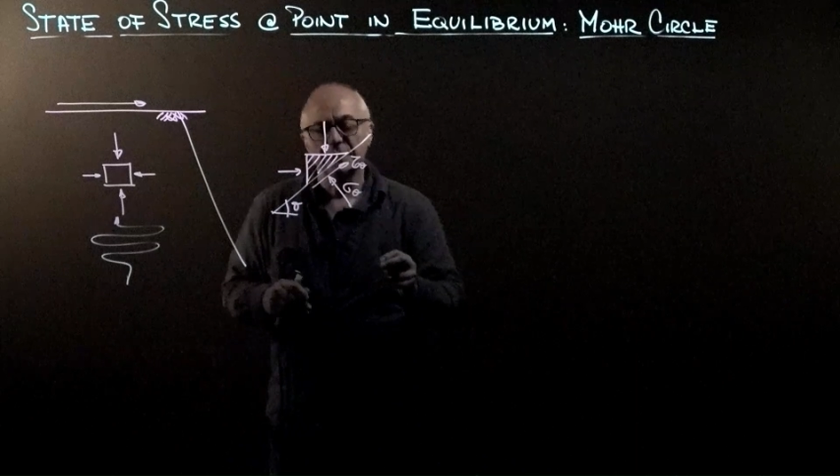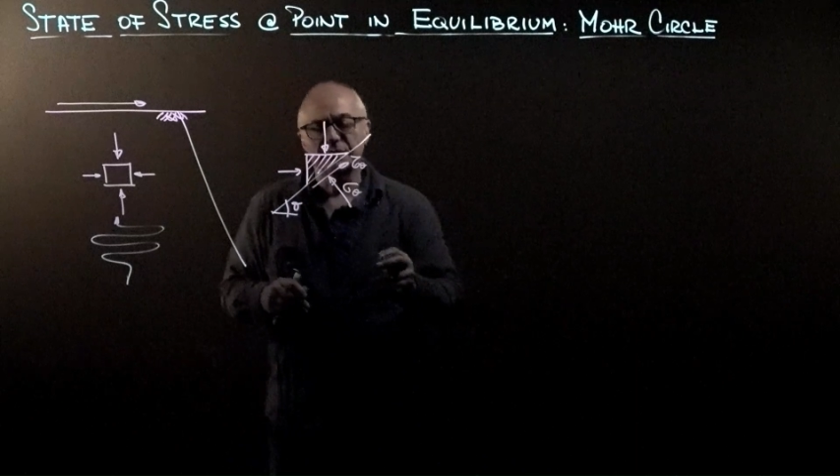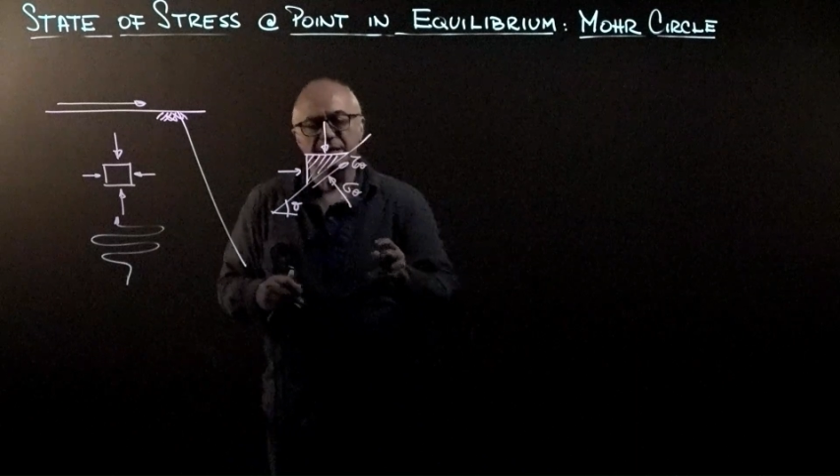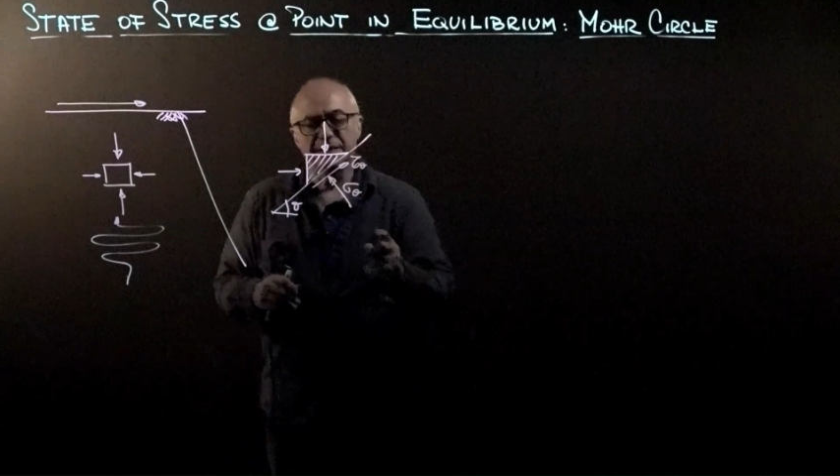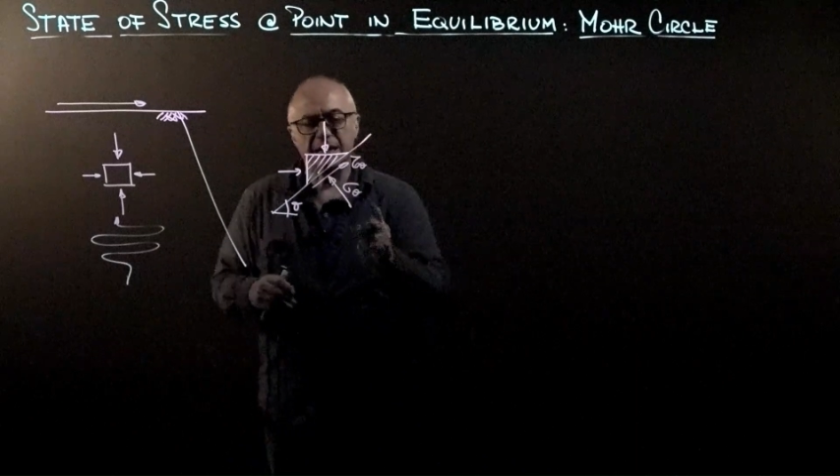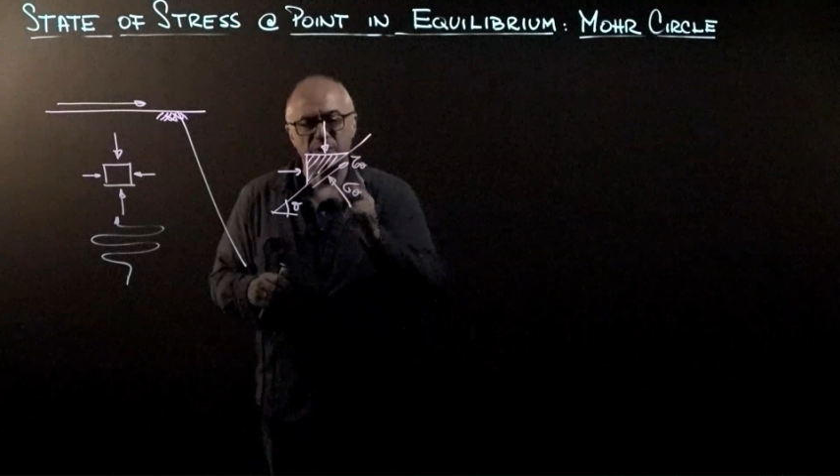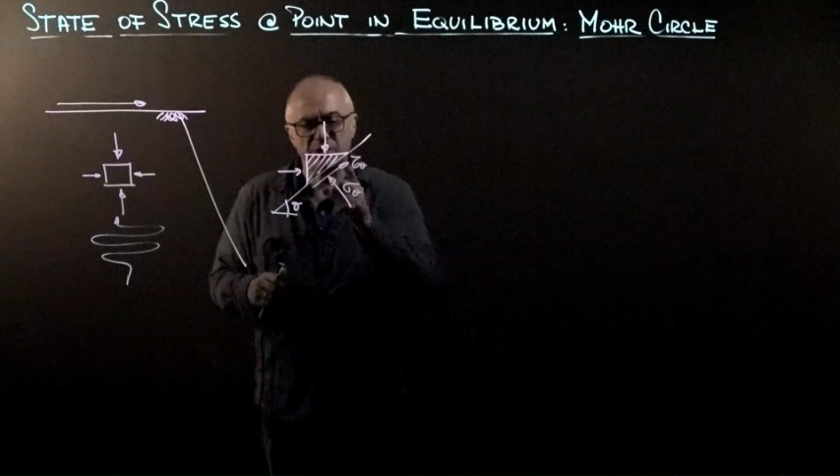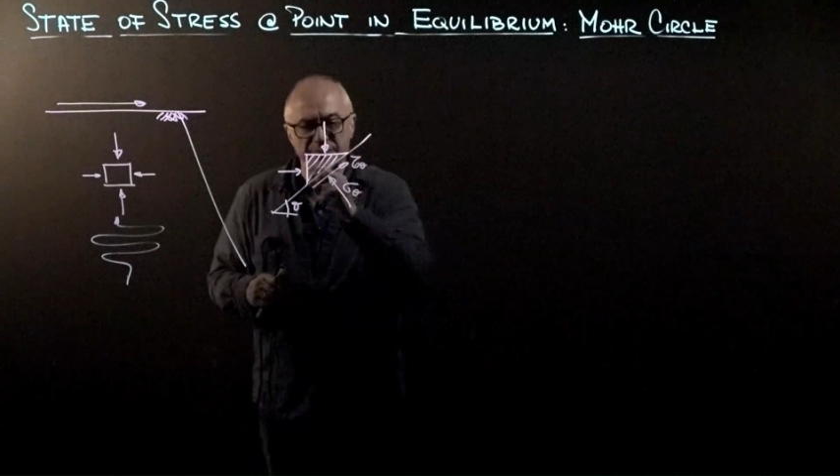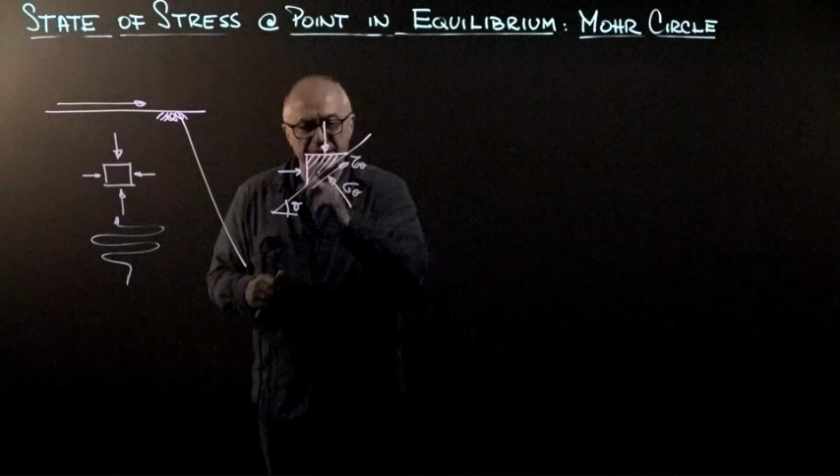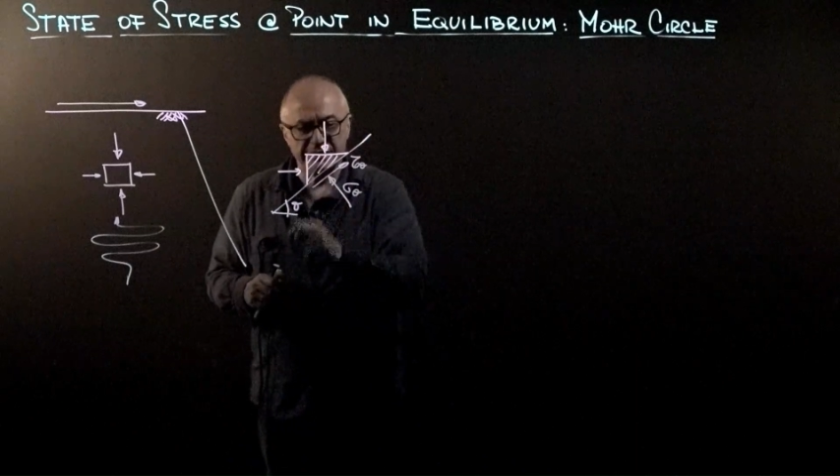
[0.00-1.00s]
that will
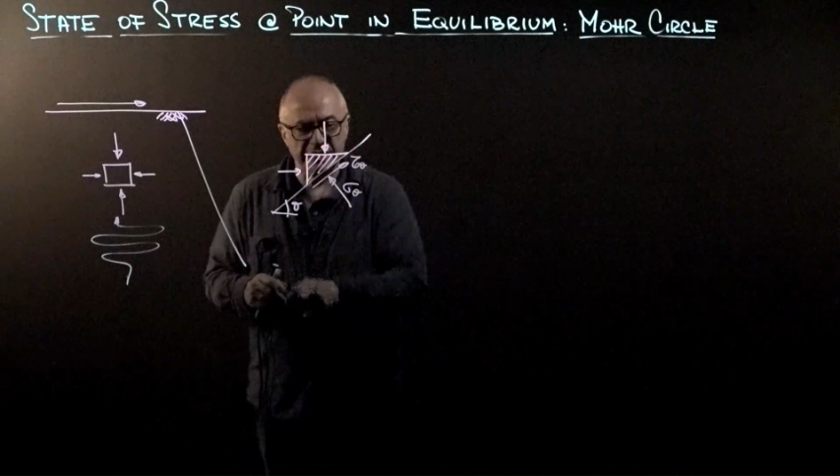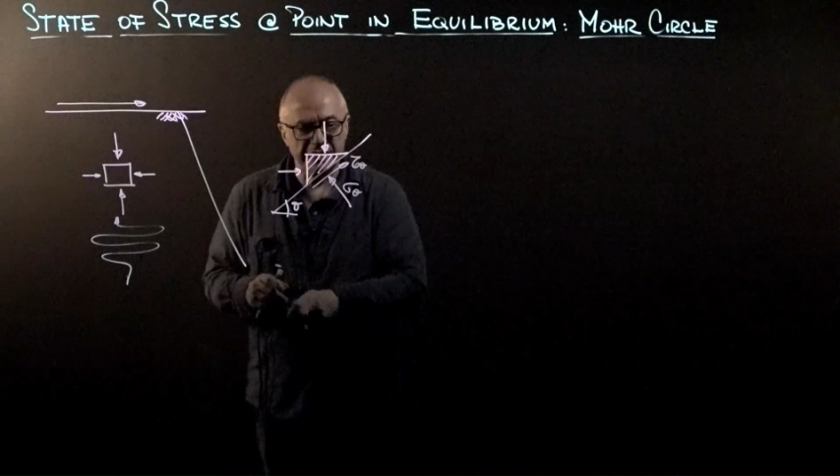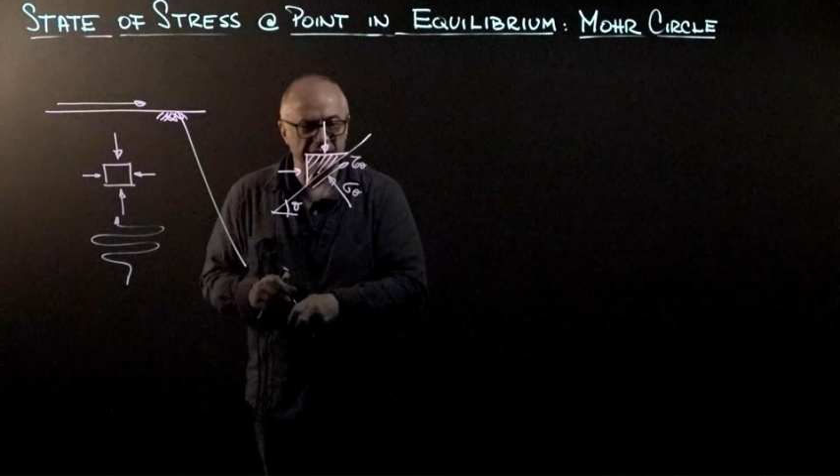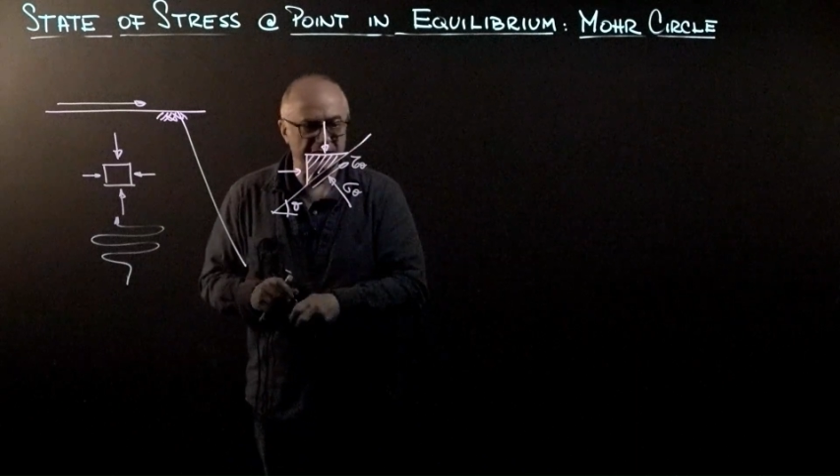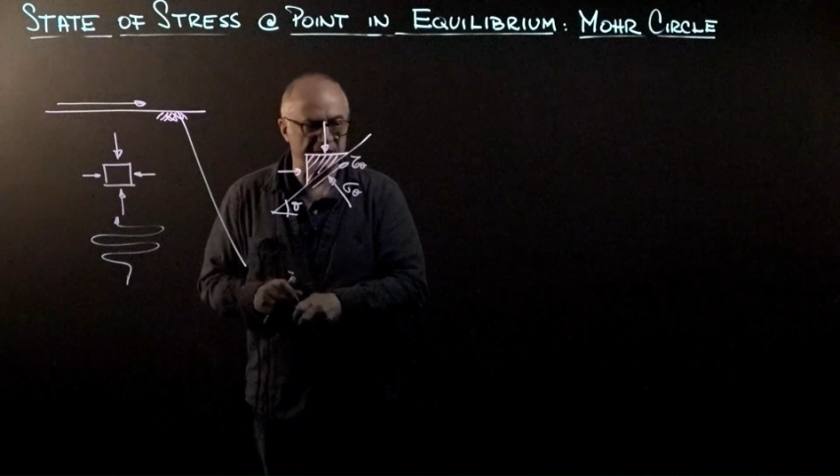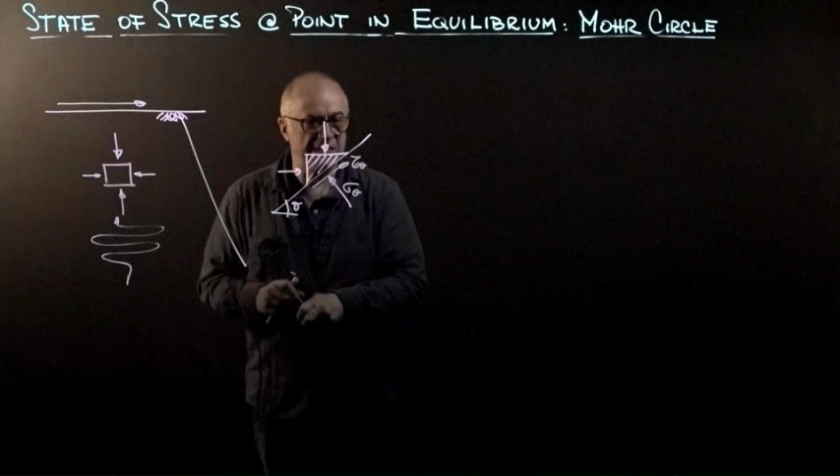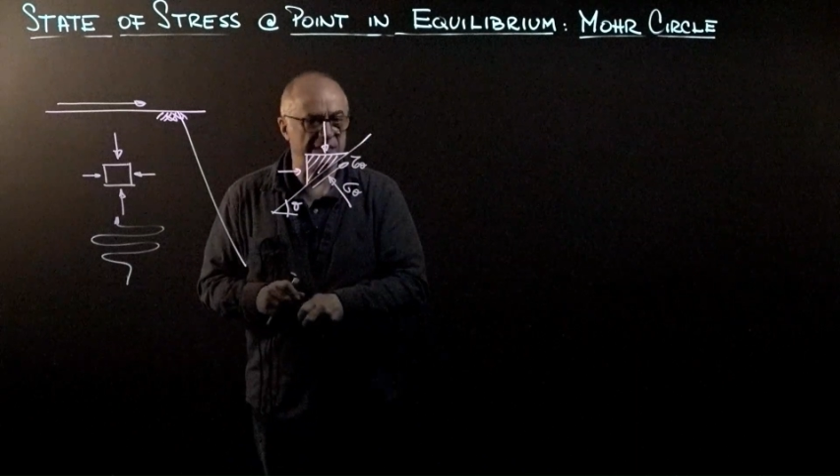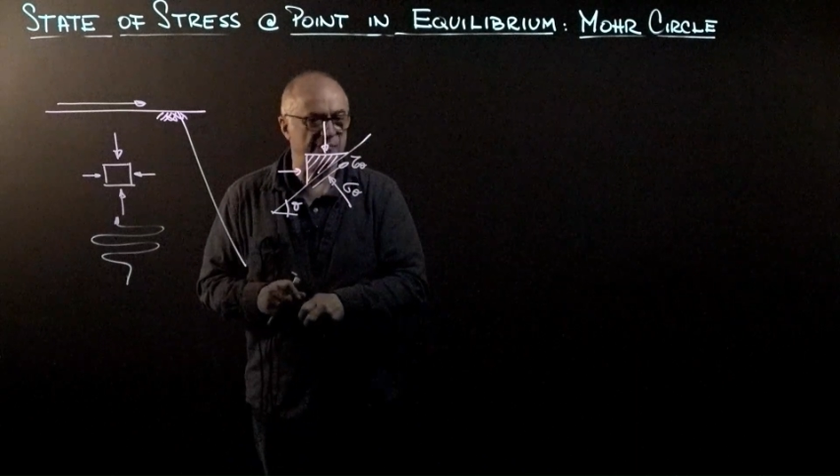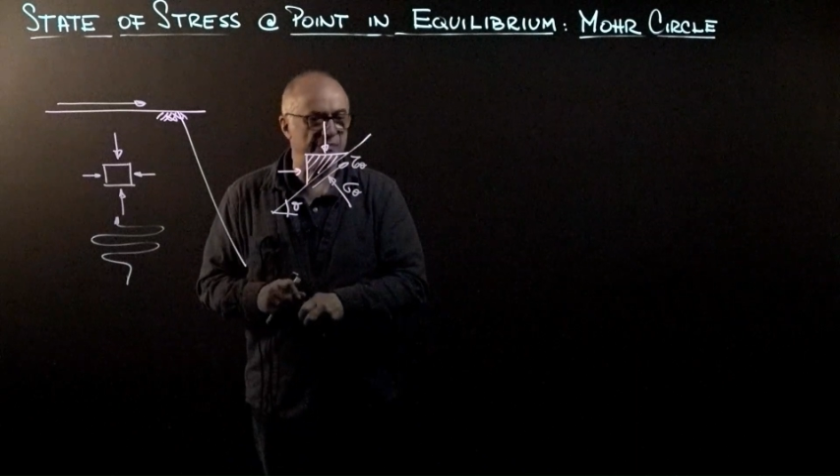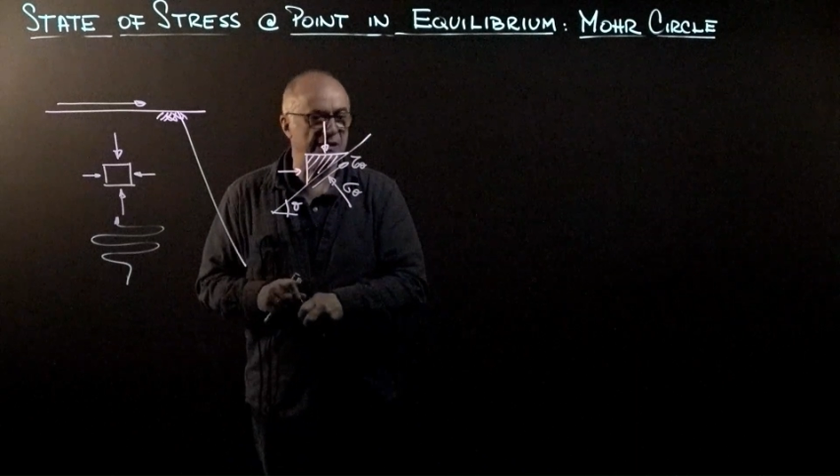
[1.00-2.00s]
maintain the system
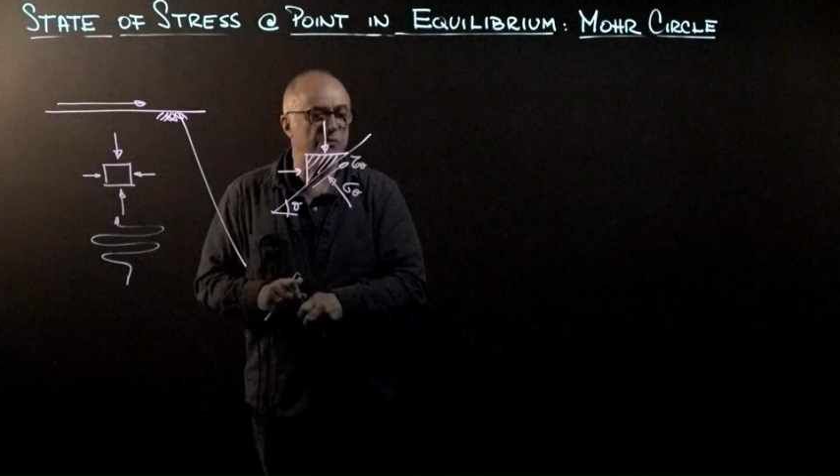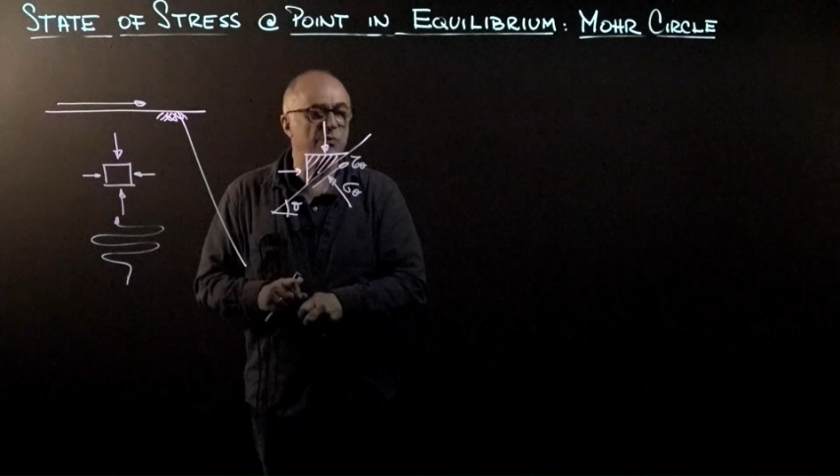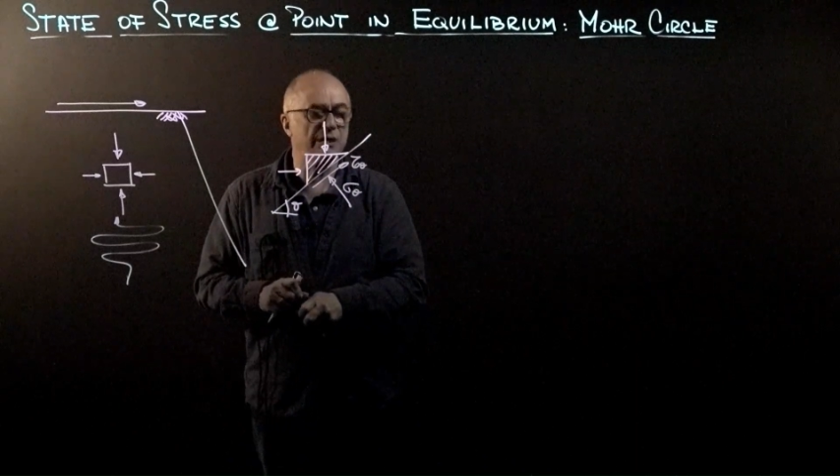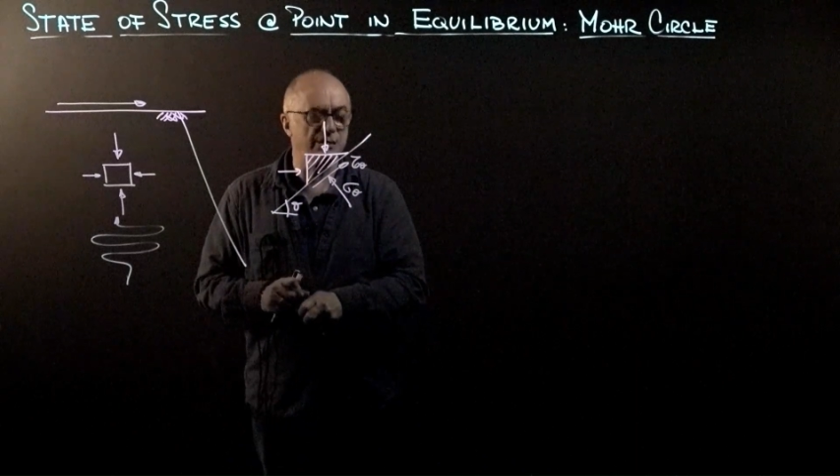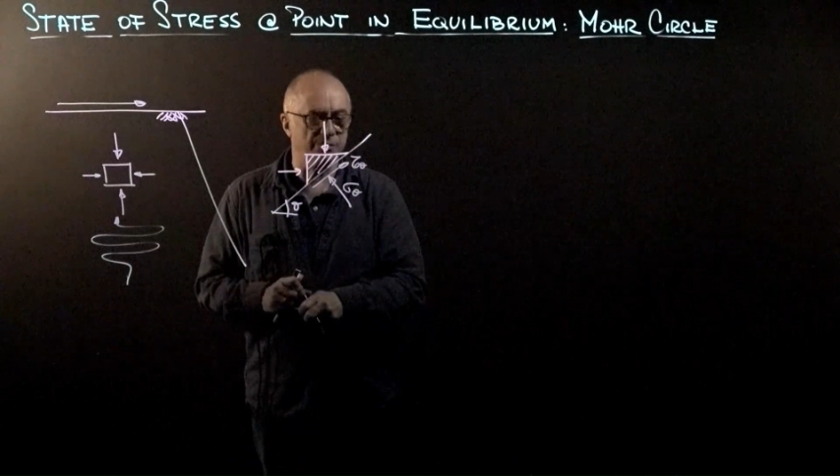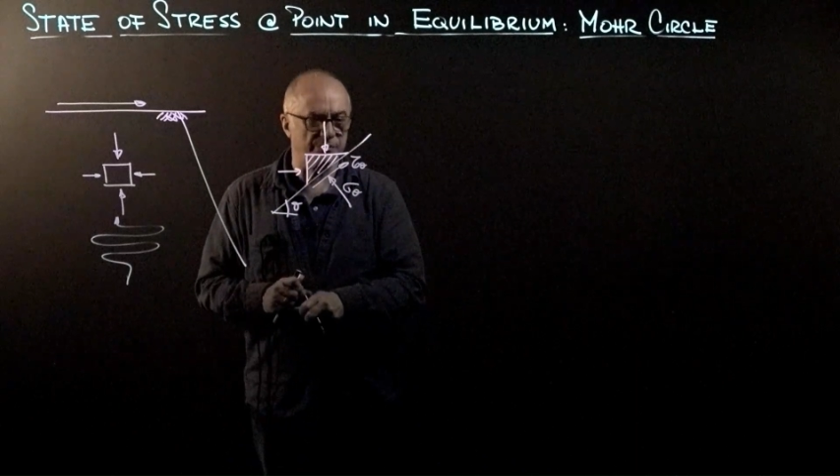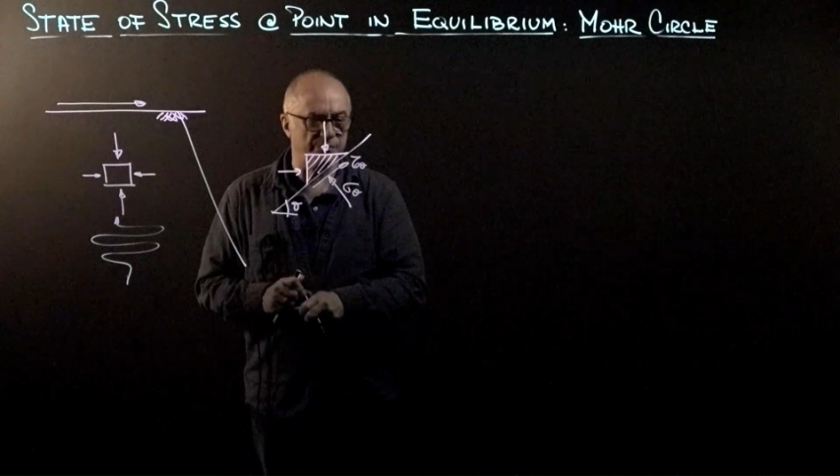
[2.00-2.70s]
in equilibrium.